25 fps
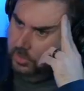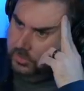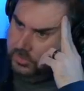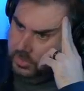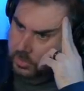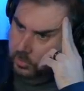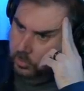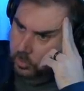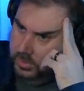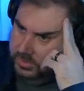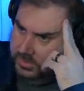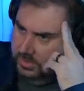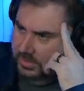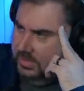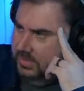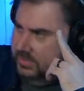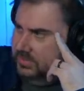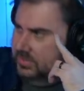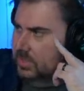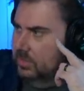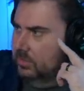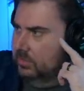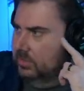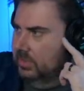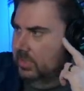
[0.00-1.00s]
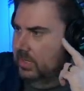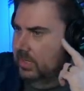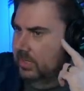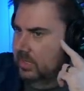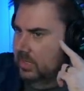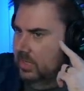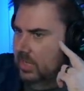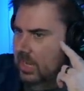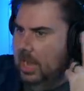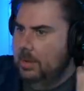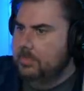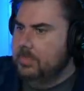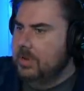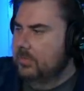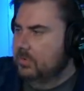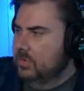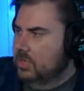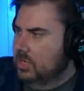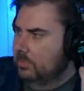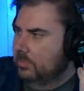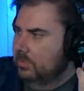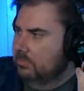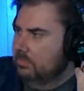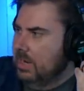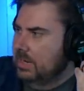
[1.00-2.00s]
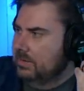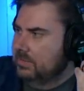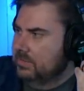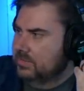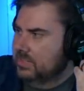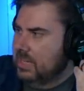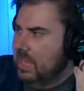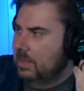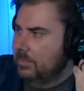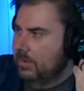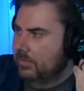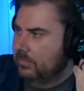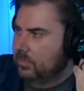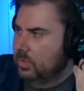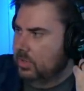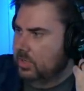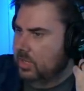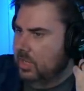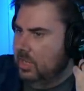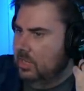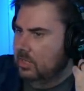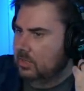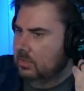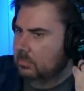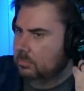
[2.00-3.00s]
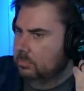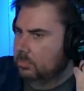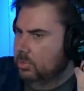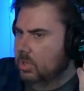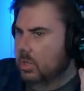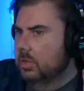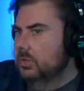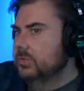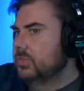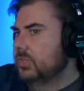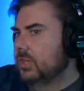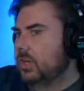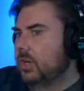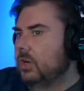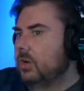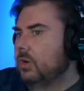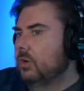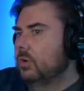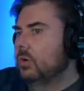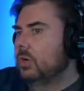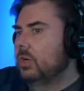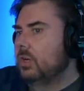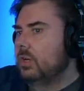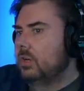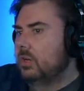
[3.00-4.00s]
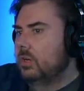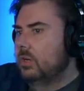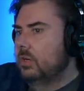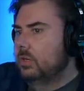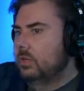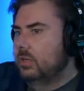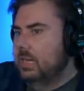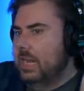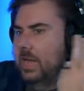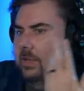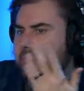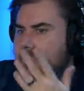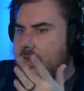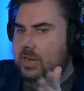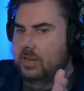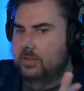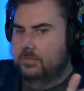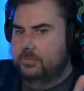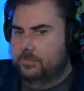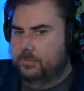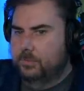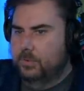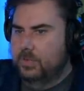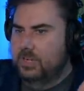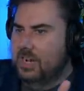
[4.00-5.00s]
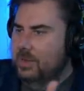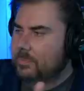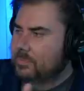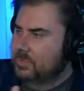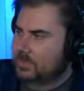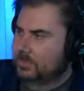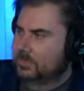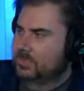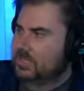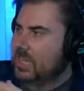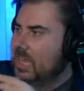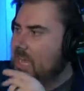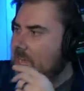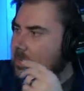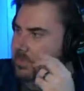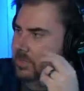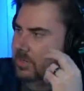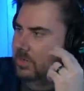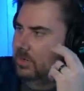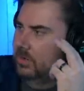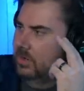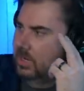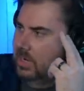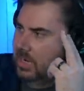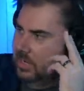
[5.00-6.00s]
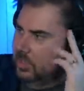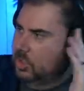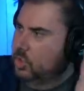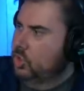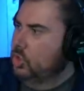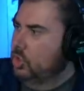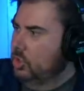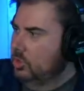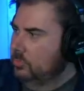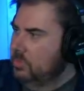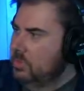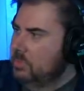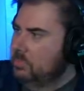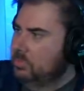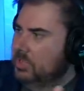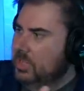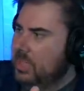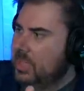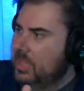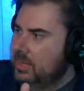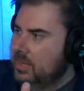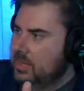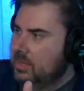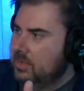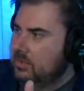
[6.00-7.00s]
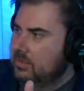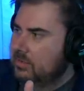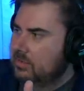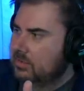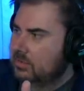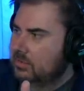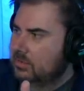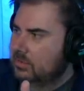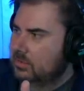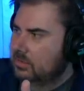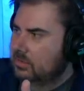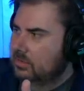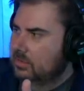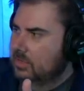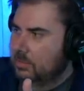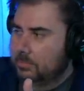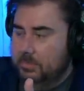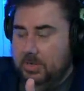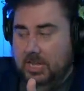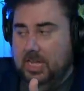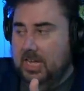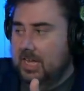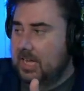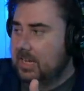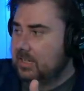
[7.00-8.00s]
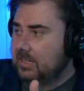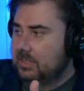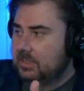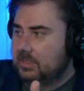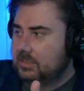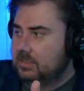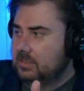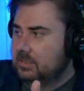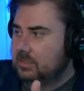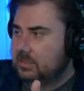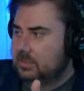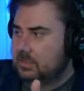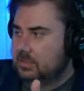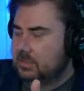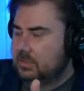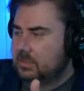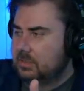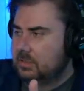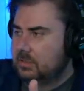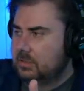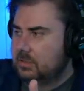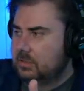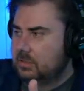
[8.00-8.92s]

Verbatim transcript: so it wasn't necessarily like a, I'm never coming back to this game ever again. But also, now that I've freed up some time here and I could be playing it, I'm not. Mm-hmm.